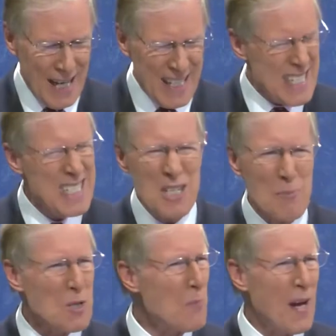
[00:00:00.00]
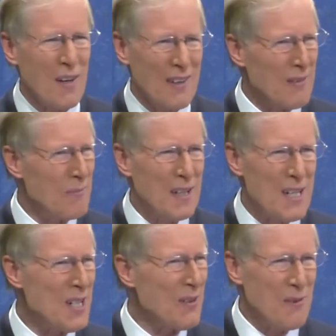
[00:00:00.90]
and this is so much better
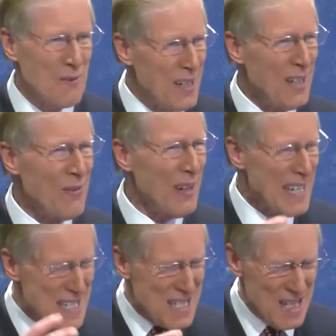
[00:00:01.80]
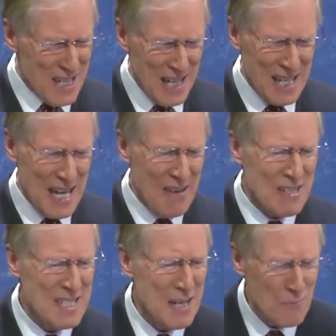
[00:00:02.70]
because you're real, we can see you, and you
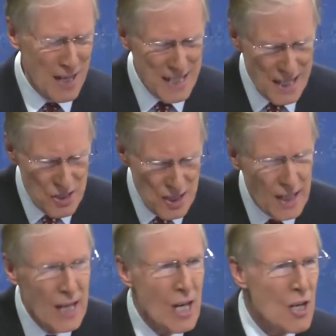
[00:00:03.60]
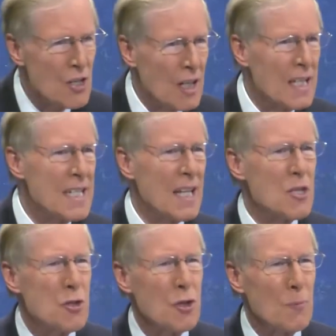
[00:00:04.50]
have a team right next to you. Charlene, yeah.
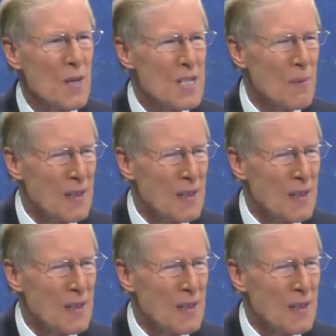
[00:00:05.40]
tell us who your principal